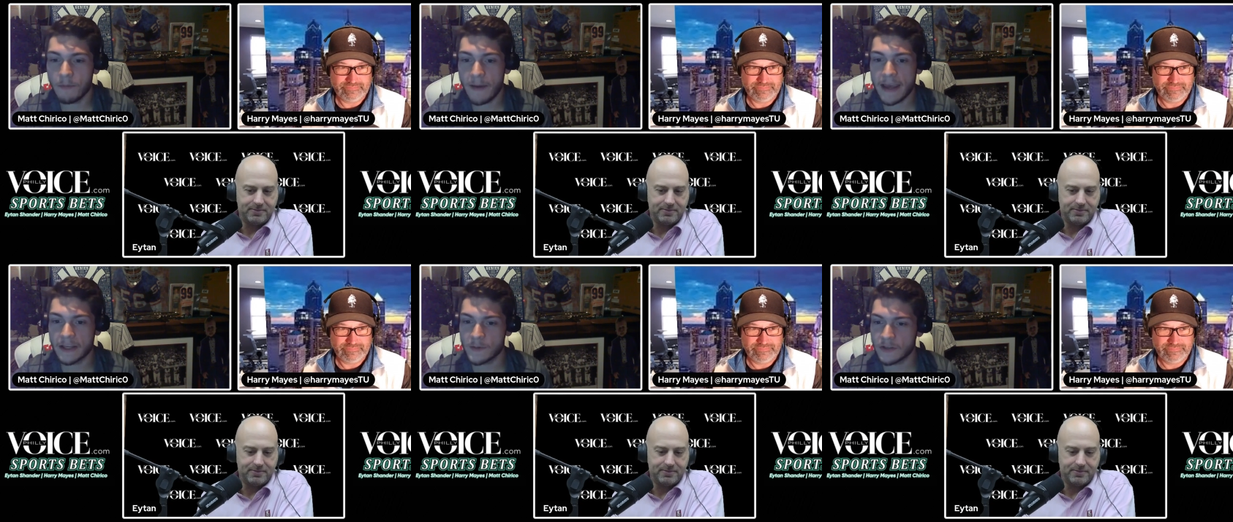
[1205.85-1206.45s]
Speaker 1: Bay
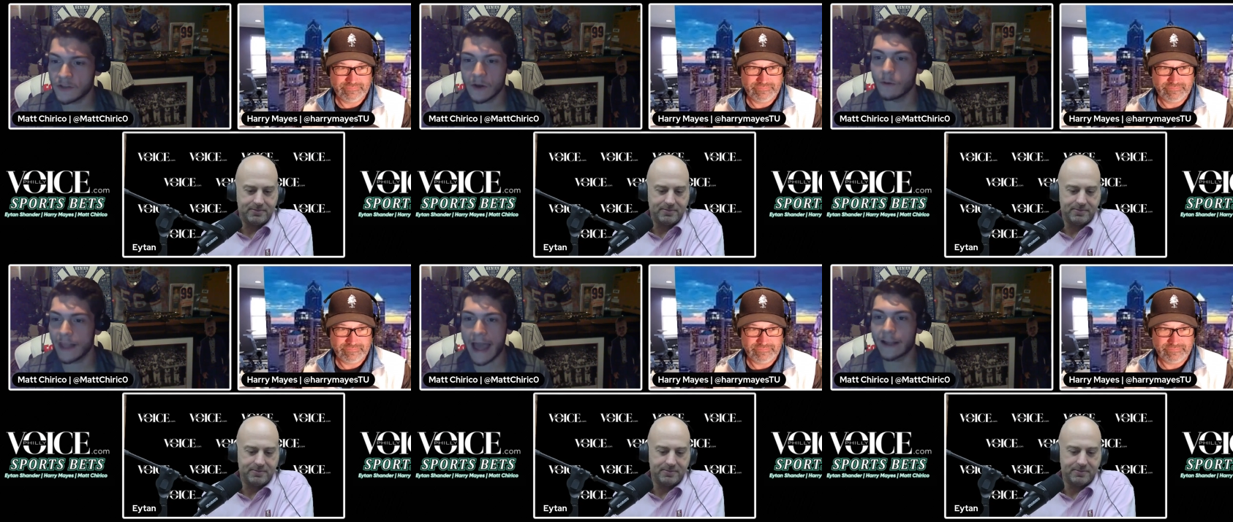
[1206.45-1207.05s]
has been so
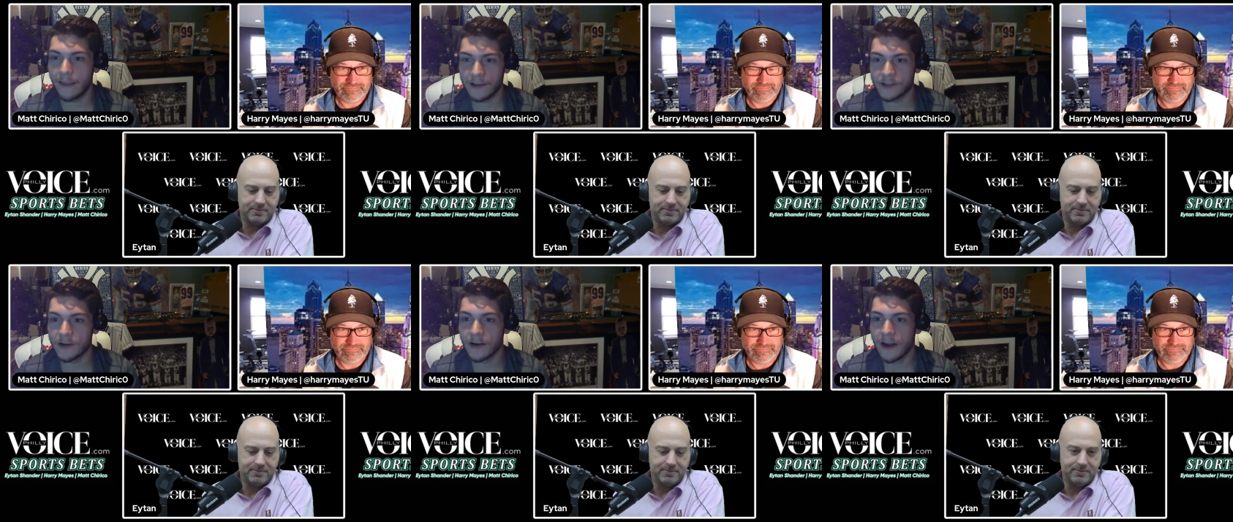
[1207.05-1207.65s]

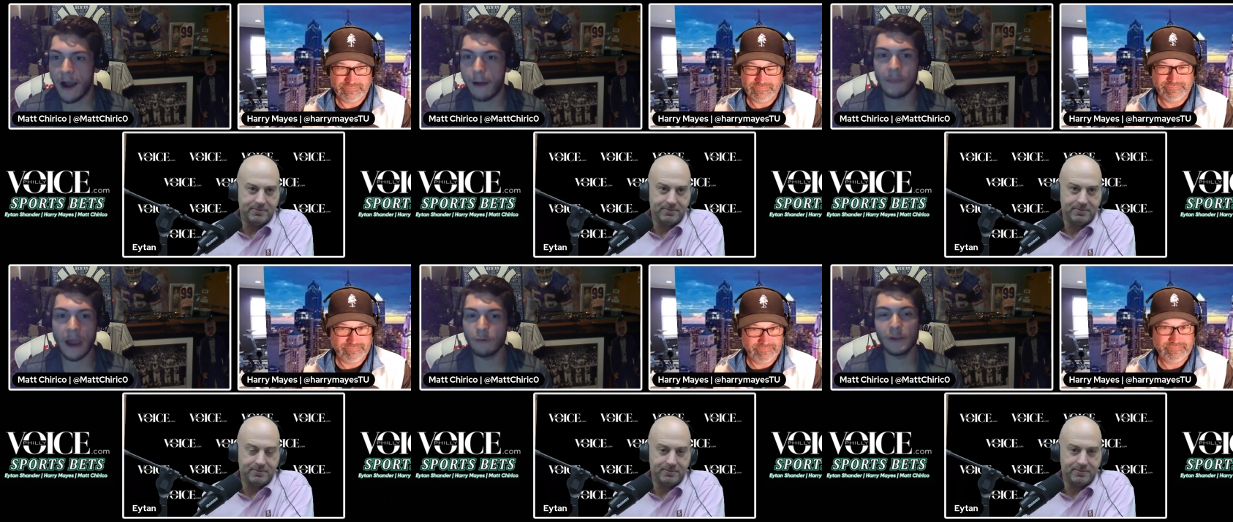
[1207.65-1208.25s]
lackluster. Mm-hmm. I'm hmm.
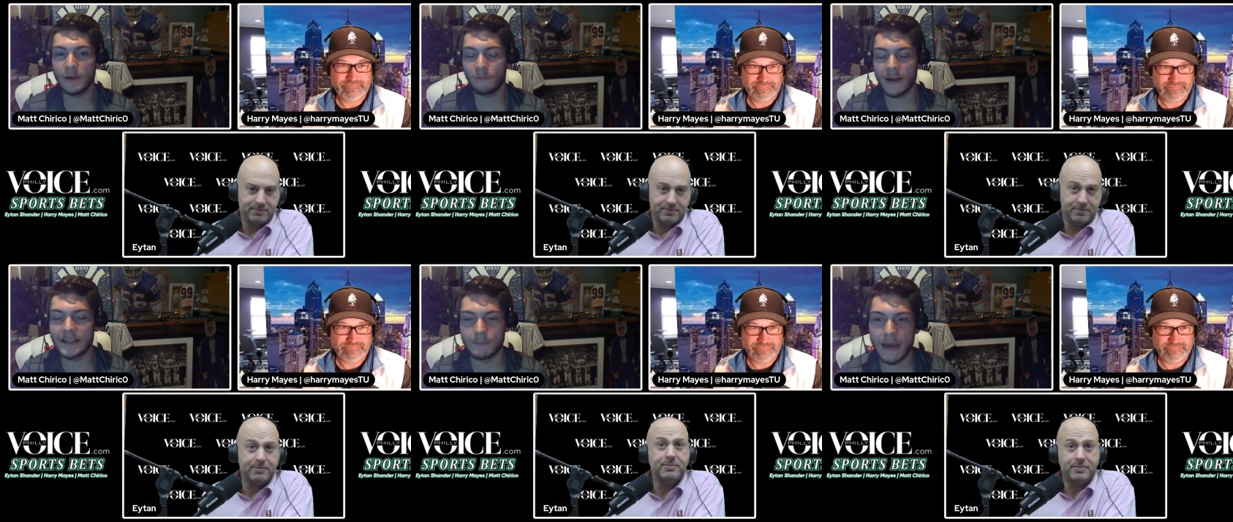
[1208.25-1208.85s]
not really
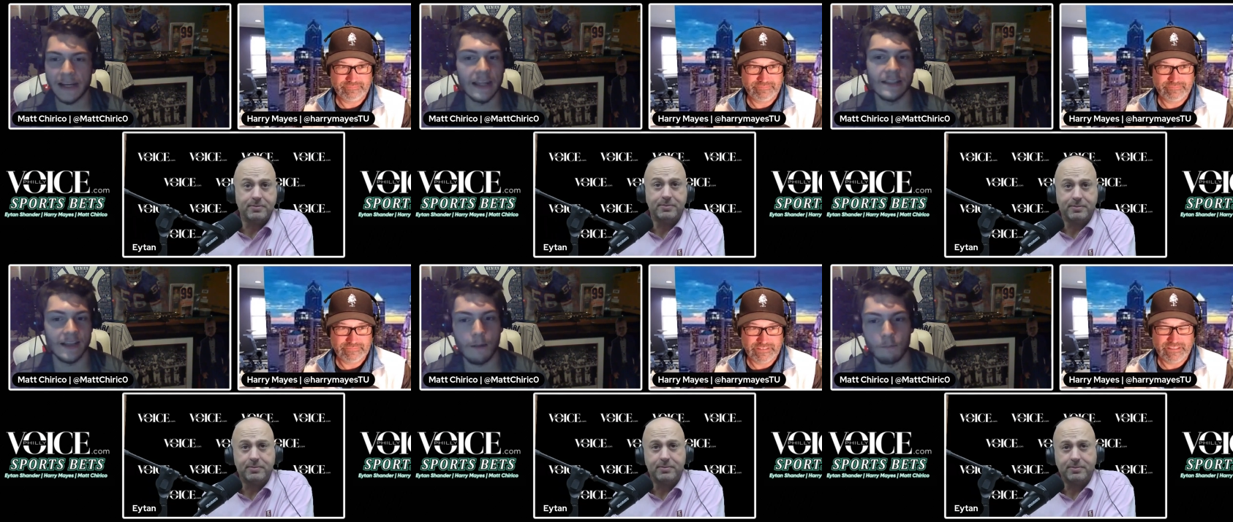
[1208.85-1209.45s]
afraid to bet
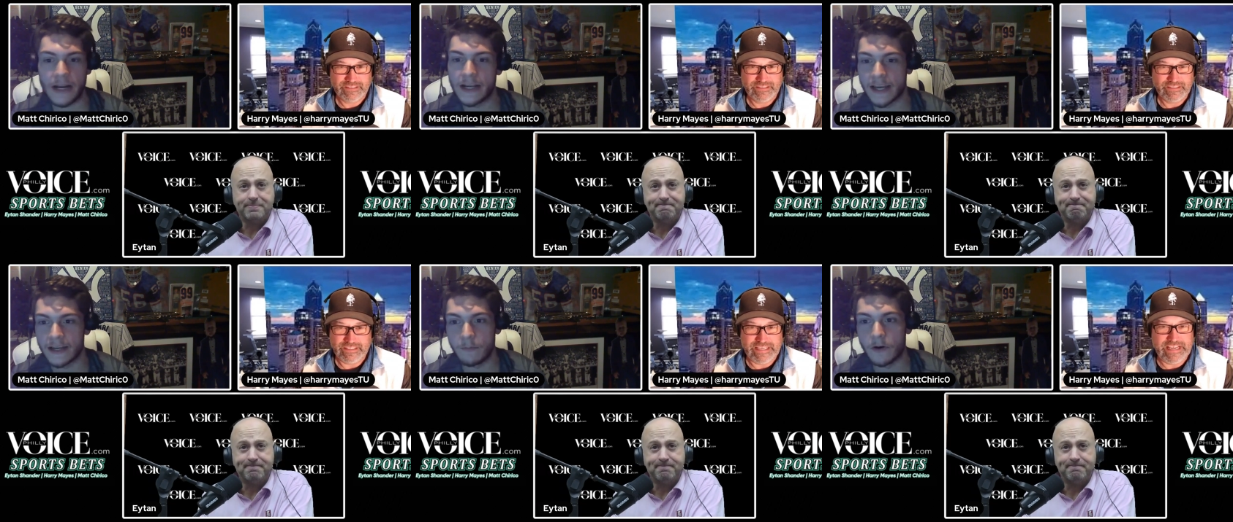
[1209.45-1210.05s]
against Tom Brady
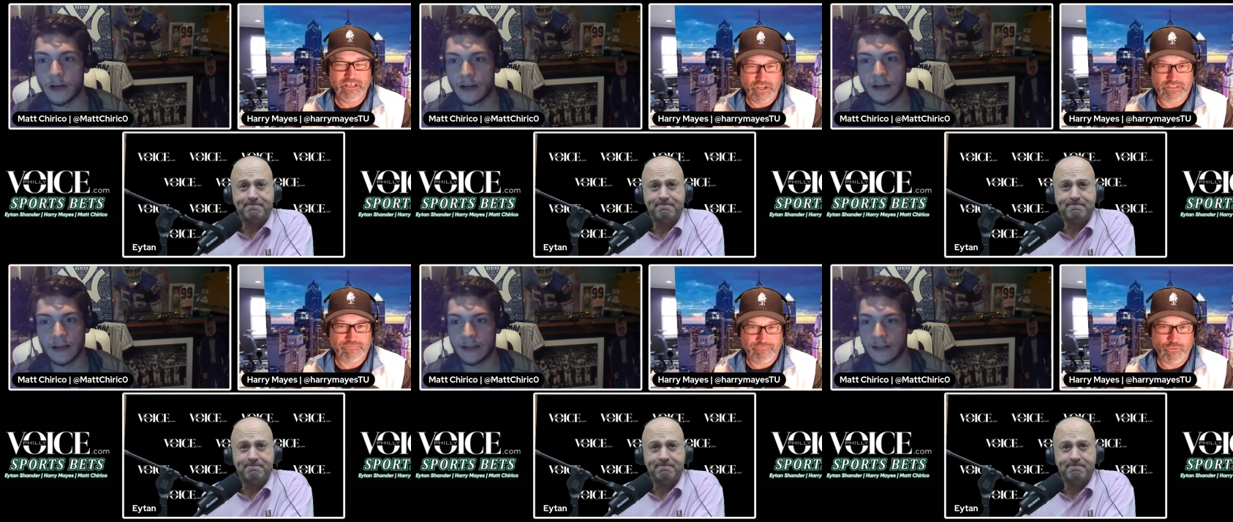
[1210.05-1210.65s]
anymore. He
Speaker 2: looked
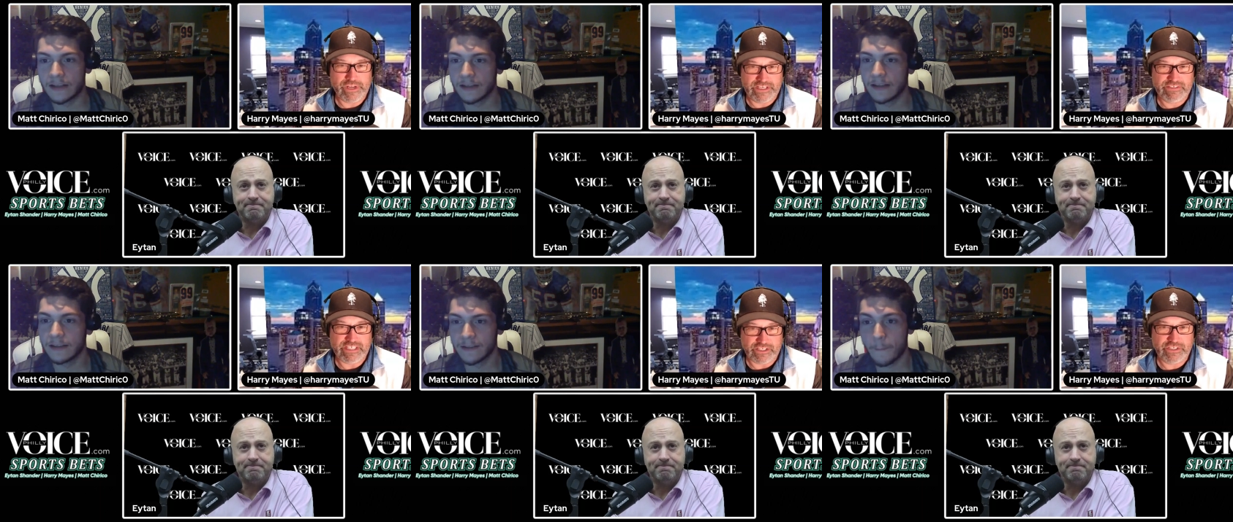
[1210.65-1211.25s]

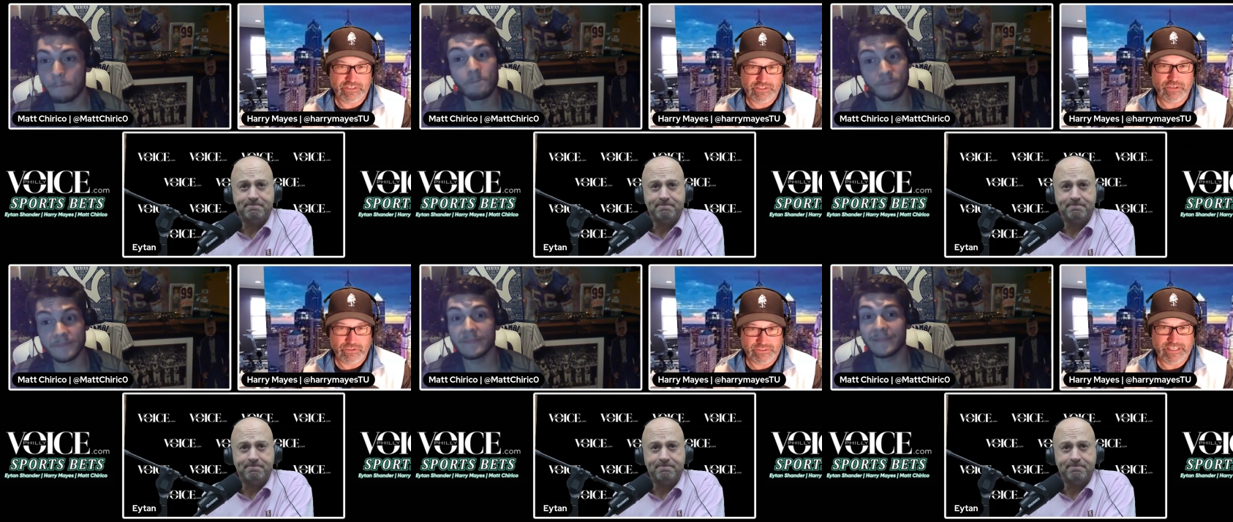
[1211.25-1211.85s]
46 years
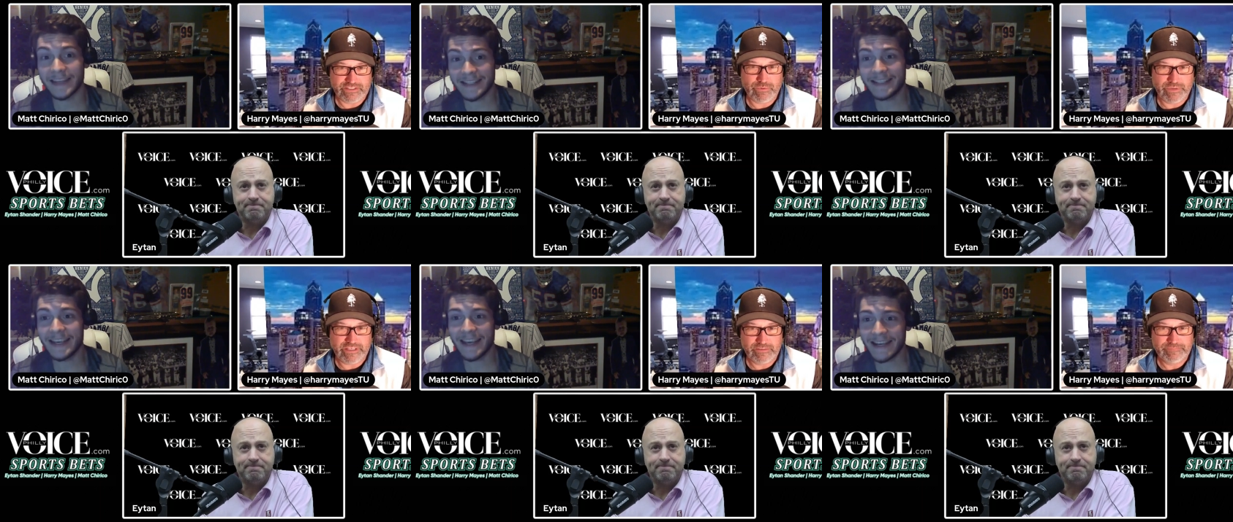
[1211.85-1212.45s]
old last he week.
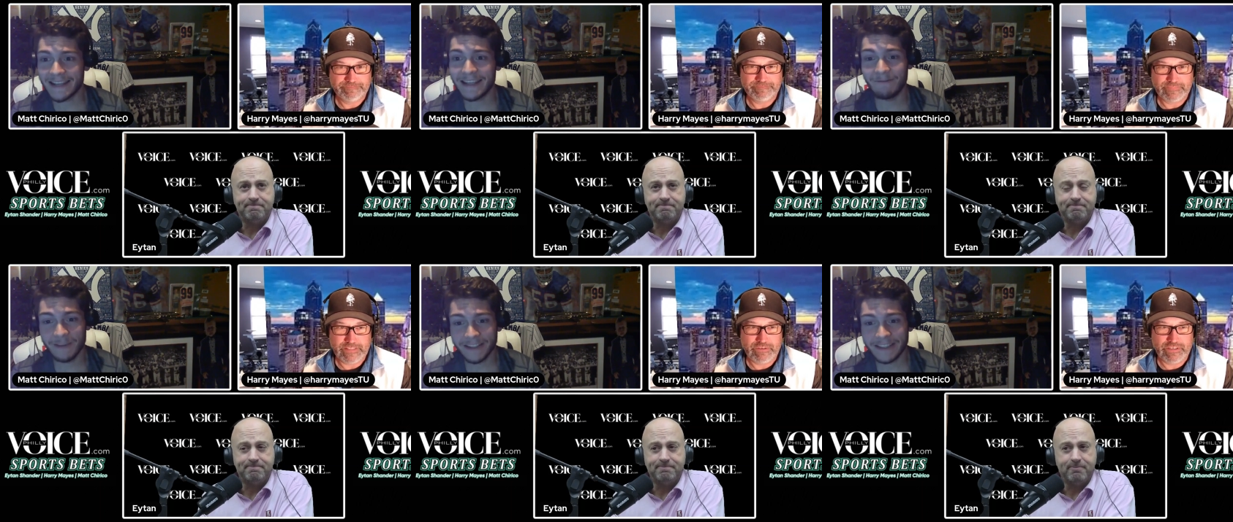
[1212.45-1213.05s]
Did. He,
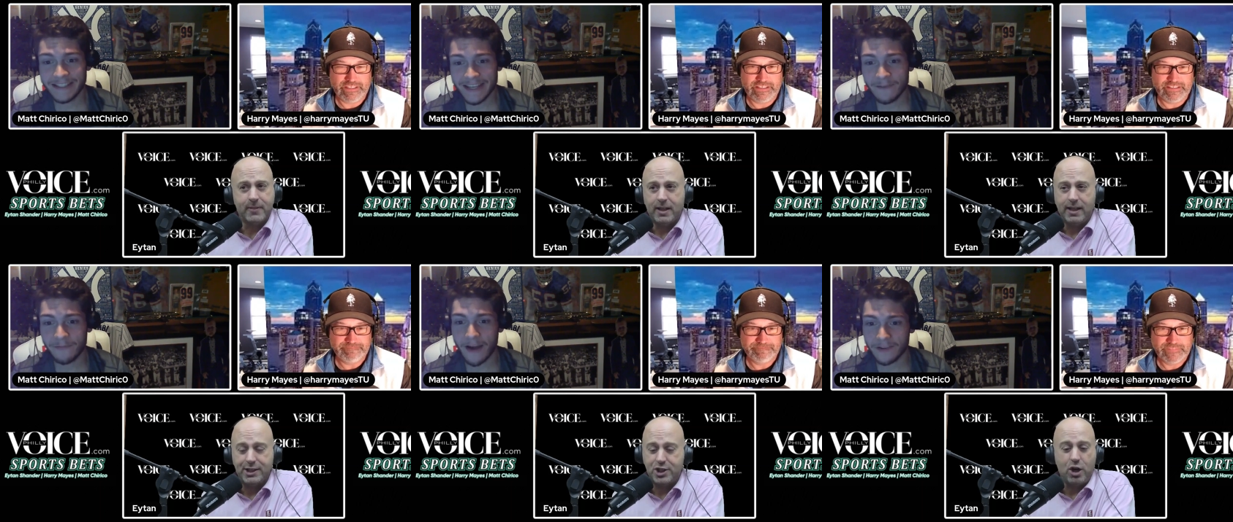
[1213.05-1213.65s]
he really did.
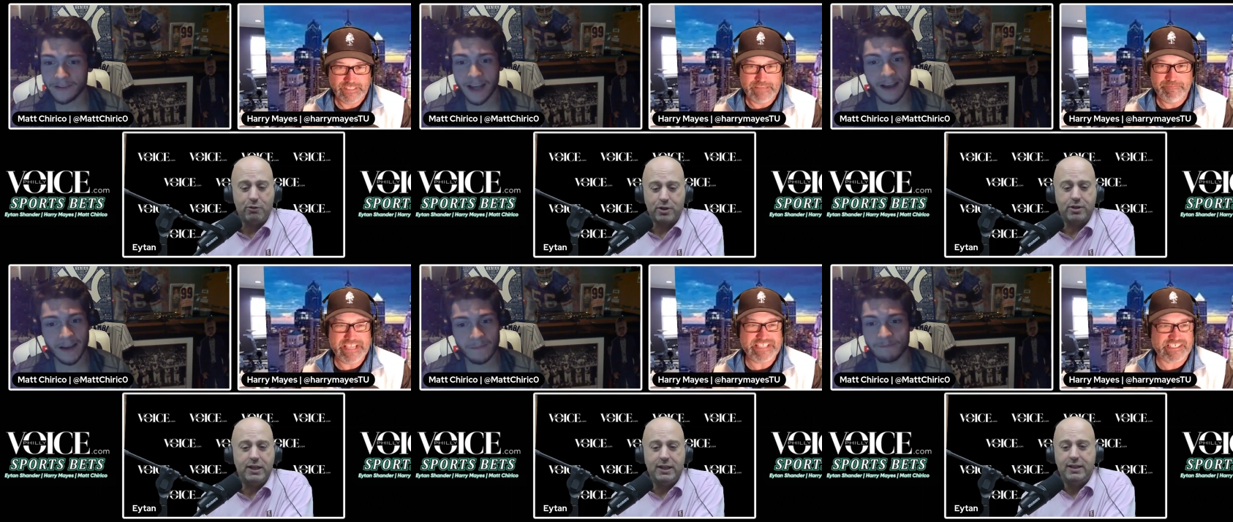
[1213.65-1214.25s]
did. He time. missed a